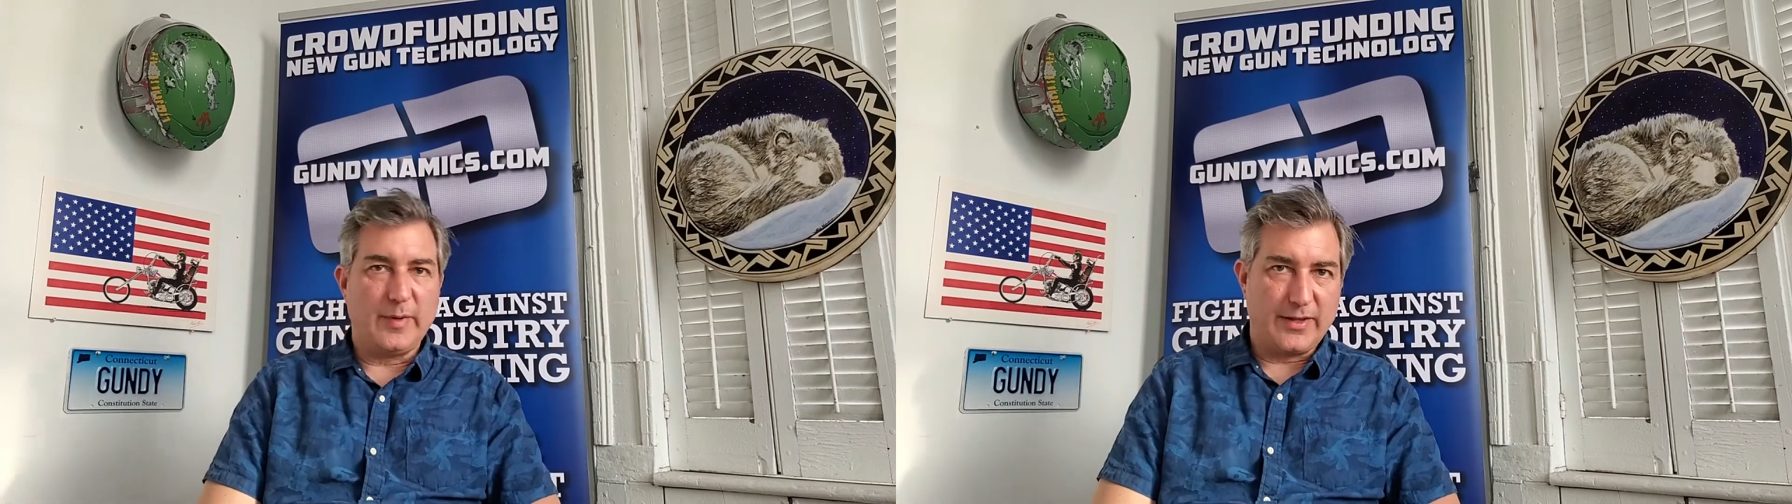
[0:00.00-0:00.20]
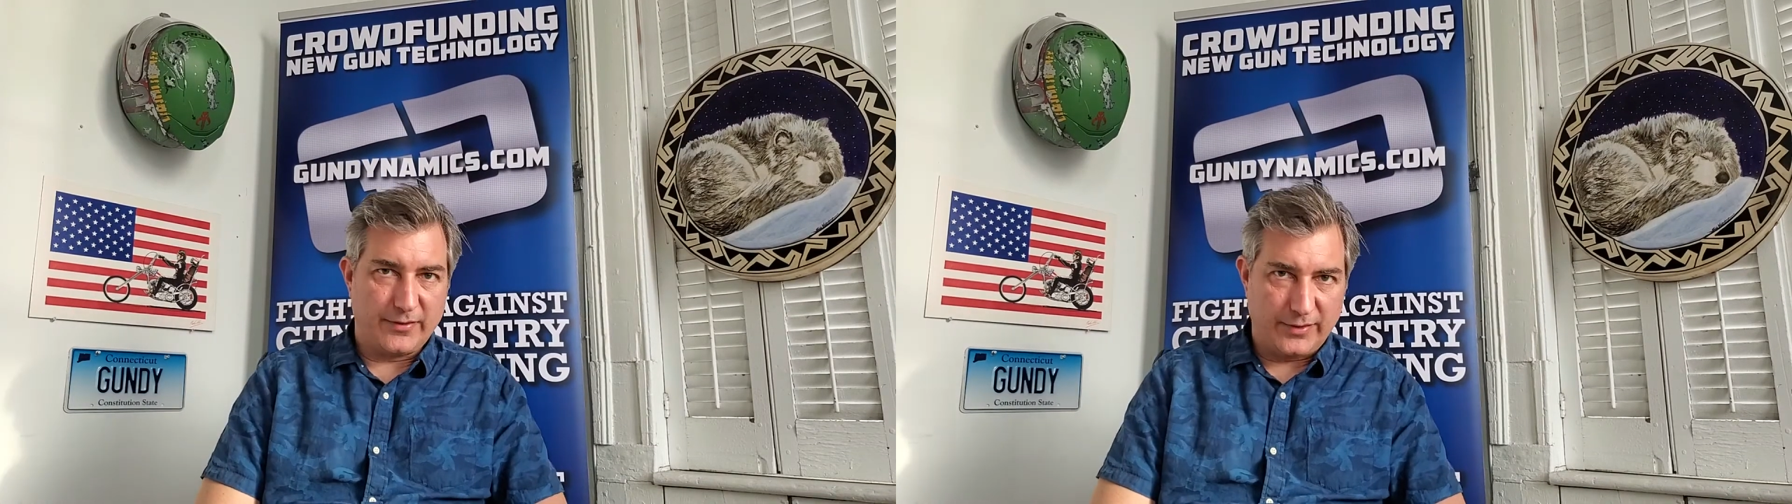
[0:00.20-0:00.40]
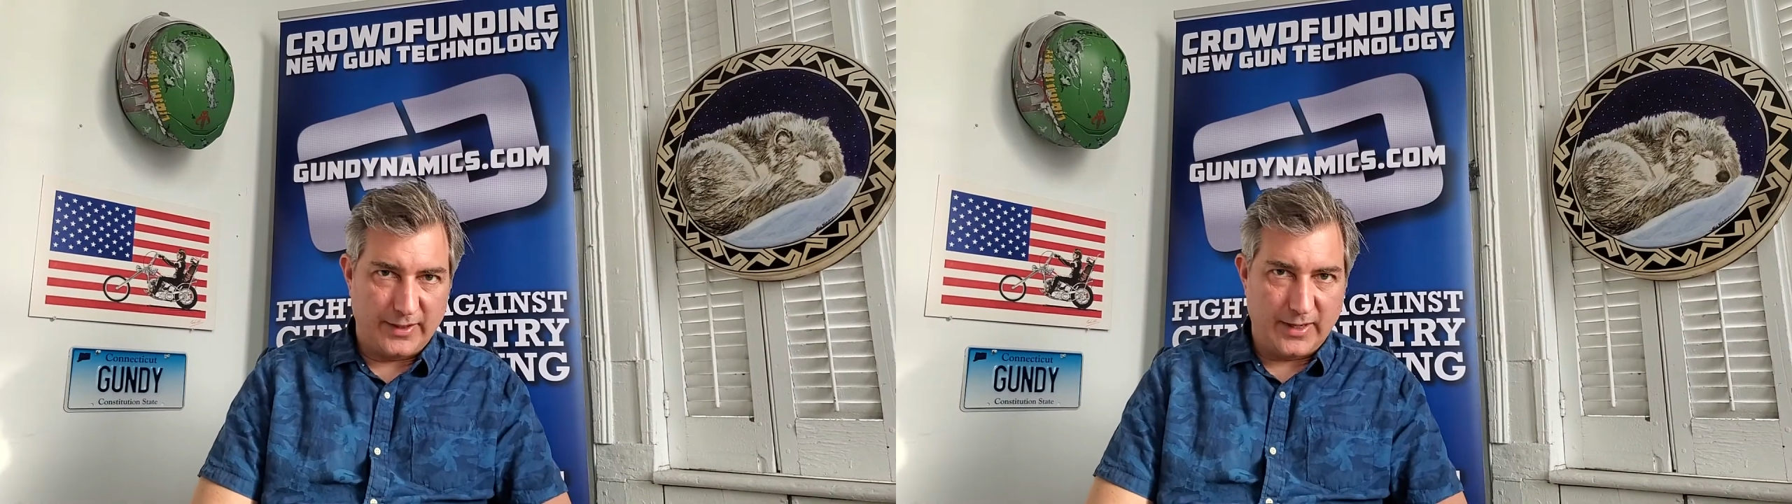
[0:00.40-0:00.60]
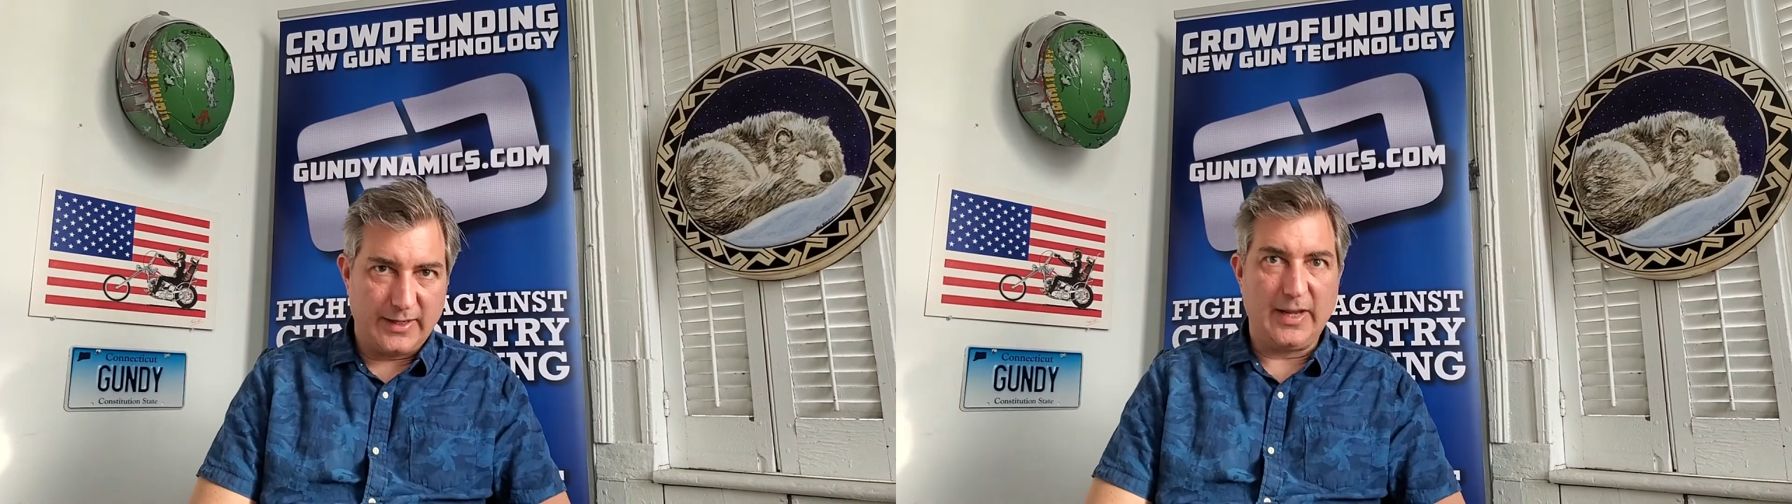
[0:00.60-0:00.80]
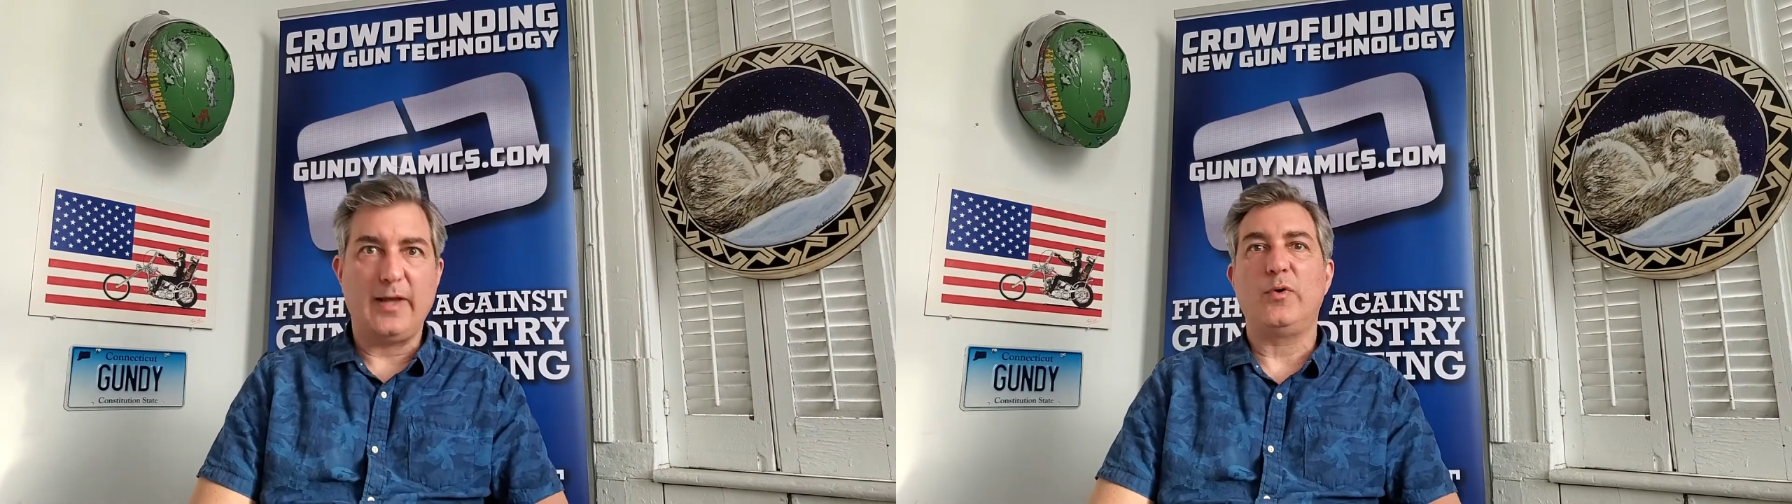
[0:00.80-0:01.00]
by
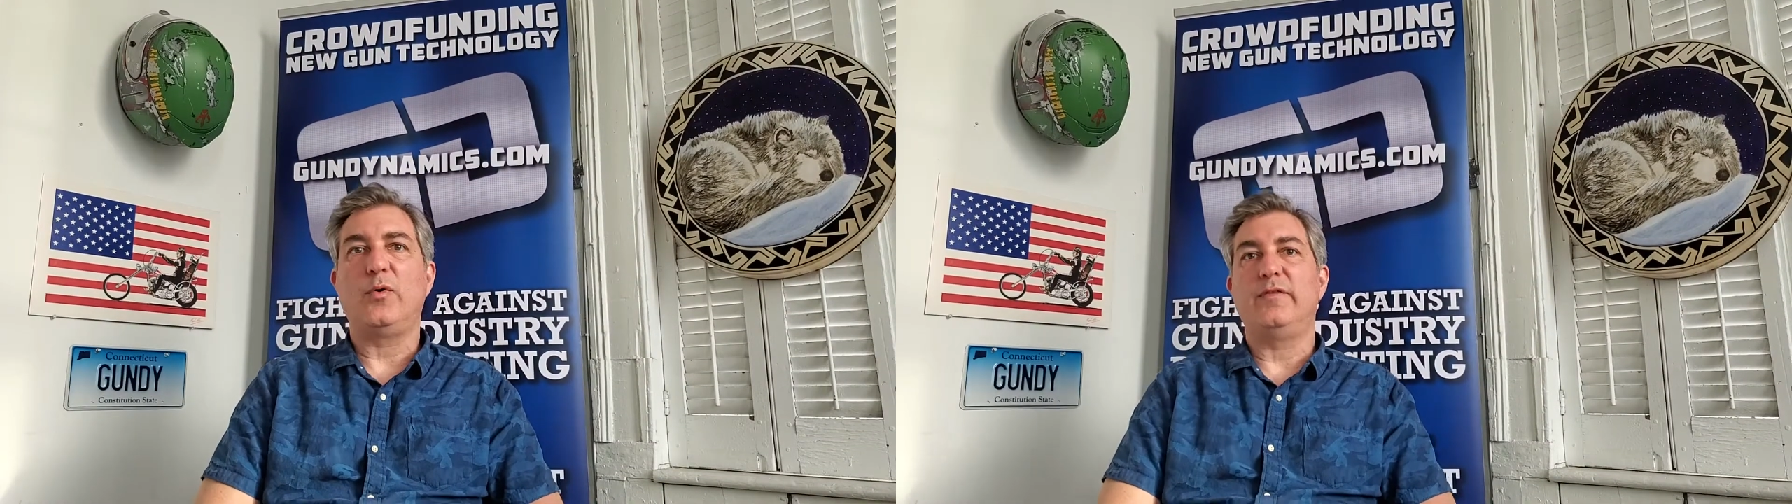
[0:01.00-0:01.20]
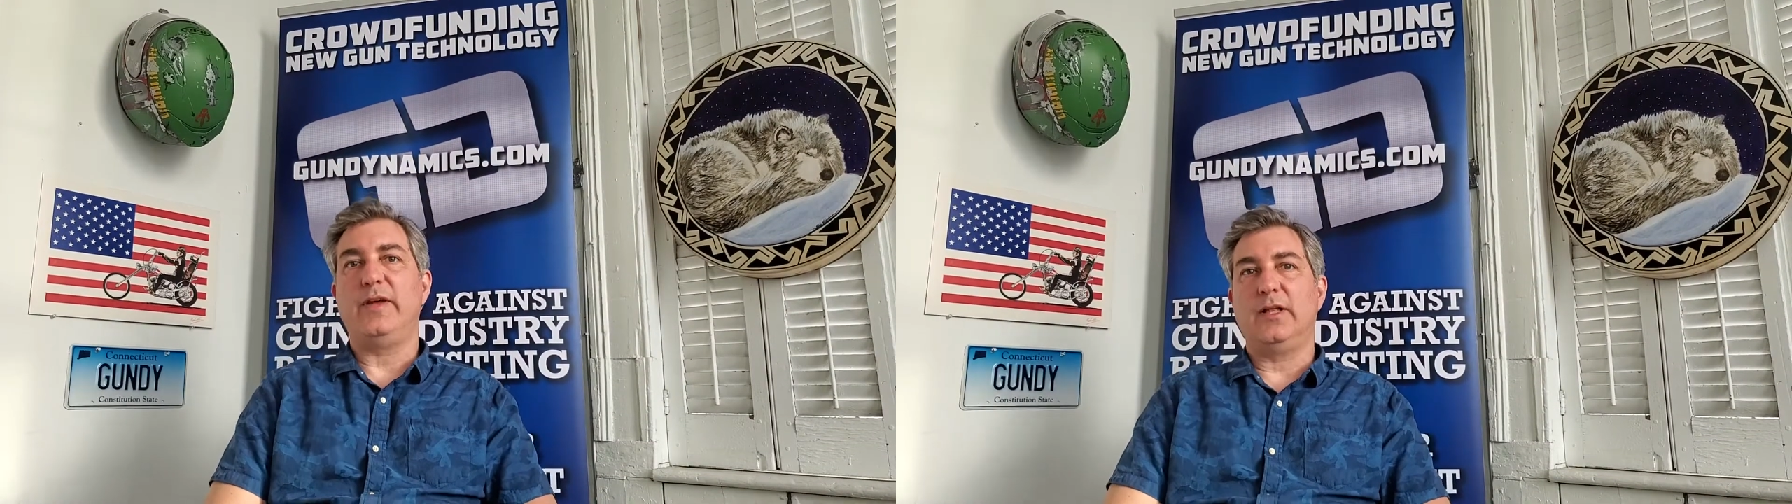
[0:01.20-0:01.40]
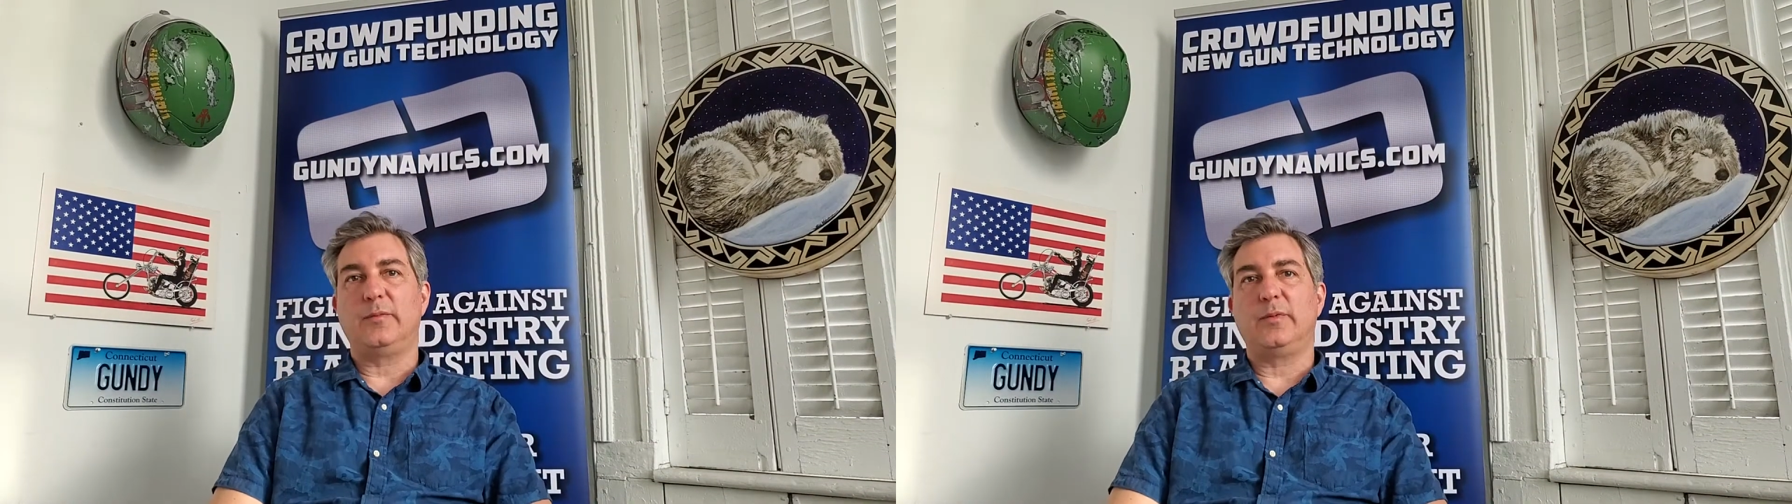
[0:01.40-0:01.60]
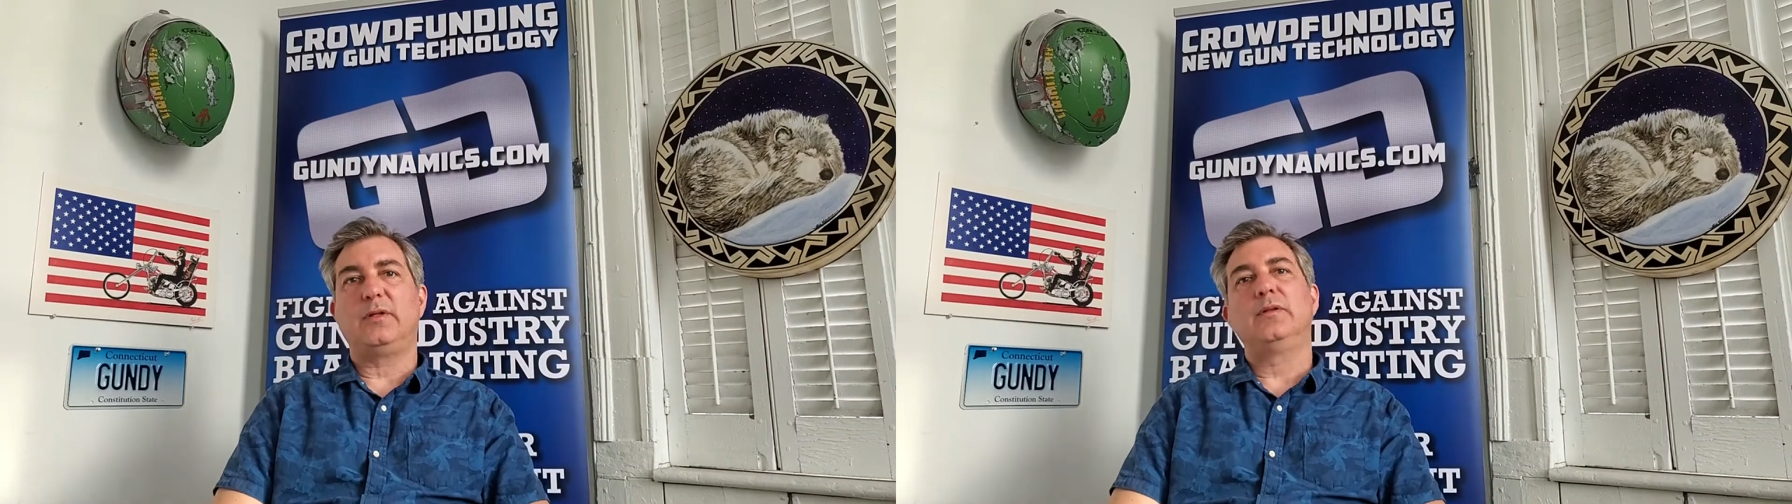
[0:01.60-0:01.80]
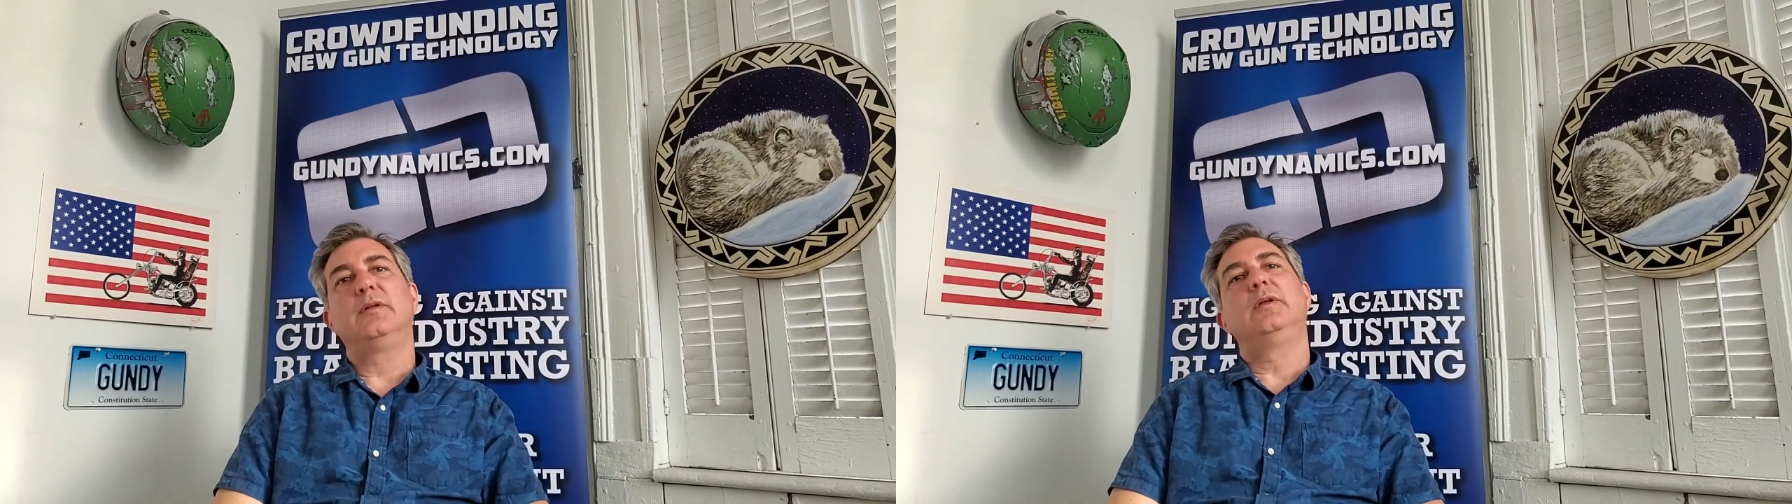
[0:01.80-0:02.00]
39 ammo
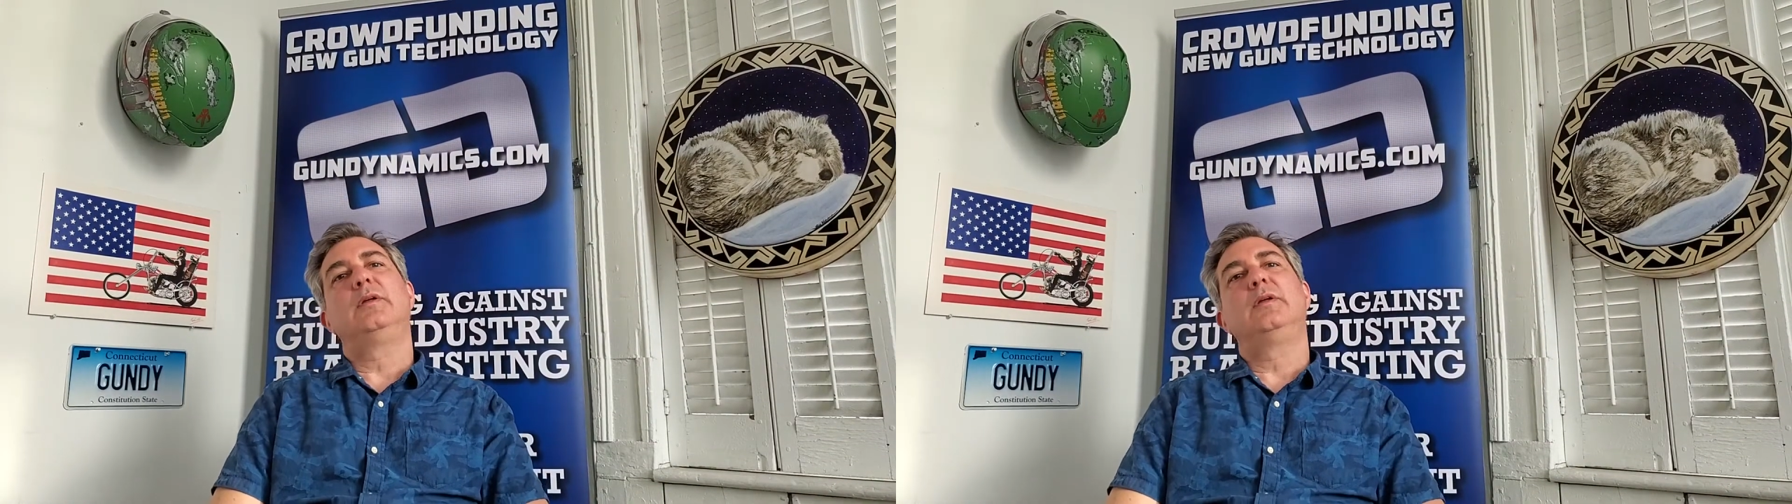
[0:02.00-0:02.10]
available.